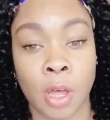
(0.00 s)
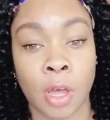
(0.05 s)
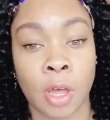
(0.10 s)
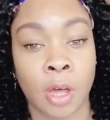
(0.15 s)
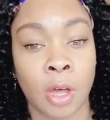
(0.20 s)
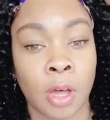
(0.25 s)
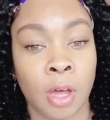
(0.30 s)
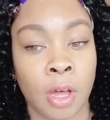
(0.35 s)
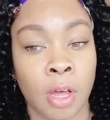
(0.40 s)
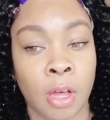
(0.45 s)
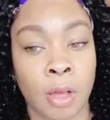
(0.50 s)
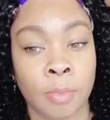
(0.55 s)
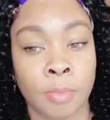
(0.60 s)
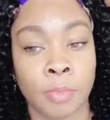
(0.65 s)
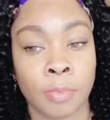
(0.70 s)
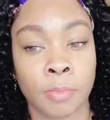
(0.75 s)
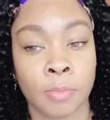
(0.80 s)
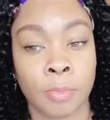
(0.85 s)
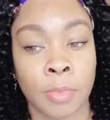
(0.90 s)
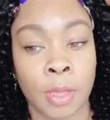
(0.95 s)
Um,
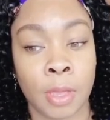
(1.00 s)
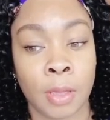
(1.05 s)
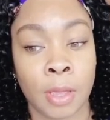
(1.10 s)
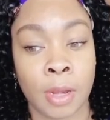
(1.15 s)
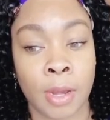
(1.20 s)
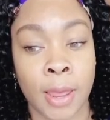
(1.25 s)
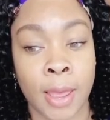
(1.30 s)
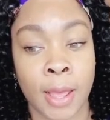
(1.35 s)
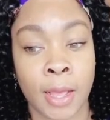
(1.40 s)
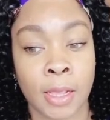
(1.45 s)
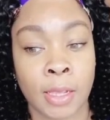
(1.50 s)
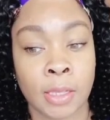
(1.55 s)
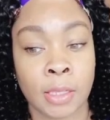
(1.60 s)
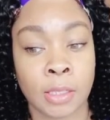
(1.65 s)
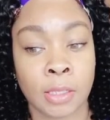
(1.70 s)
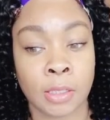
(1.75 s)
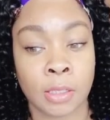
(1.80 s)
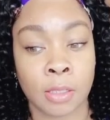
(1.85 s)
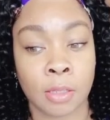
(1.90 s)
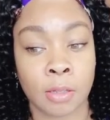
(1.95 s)
it
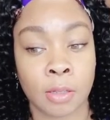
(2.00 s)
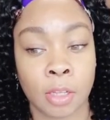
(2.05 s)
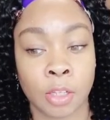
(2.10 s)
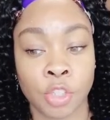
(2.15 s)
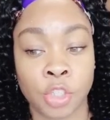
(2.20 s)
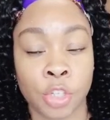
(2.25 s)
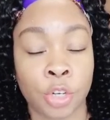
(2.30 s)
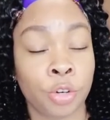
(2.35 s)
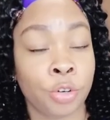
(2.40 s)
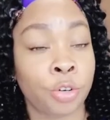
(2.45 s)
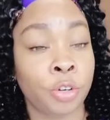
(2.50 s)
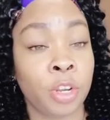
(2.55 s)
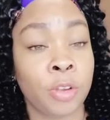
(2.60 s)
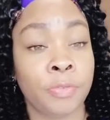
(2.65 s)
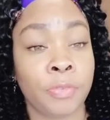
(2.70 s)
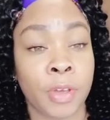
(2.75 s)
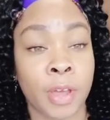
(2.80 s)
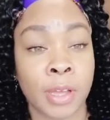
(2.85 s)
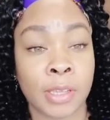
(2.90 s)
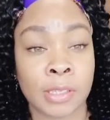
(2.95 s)
has congenital
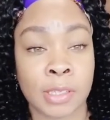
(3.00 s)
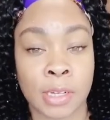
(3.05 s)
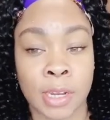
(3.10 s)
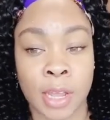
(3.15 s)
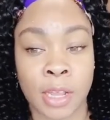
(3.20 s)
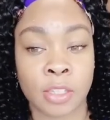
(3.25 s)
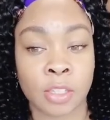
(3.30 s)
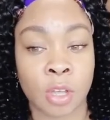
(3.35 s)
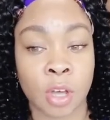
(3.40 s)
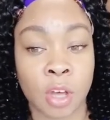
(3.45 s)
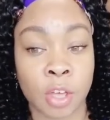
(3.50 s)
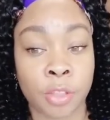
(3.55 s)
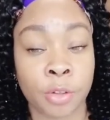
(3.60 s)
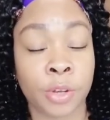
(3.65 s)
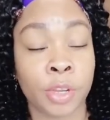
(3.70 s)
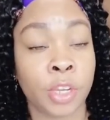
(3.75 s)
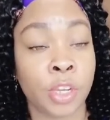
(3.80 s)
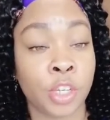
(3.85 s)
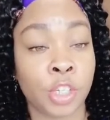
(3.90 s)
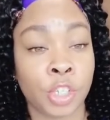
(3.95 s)
defects. It has other
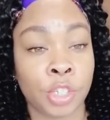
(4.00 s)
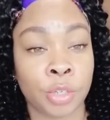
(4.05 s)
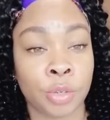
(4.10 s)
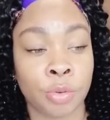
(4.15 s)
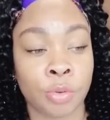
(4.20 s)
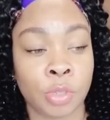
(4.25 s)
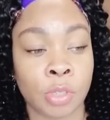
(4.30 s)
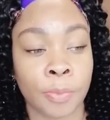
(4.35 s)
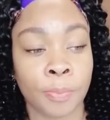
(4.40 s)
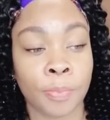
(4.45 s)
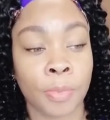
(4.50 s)
issues.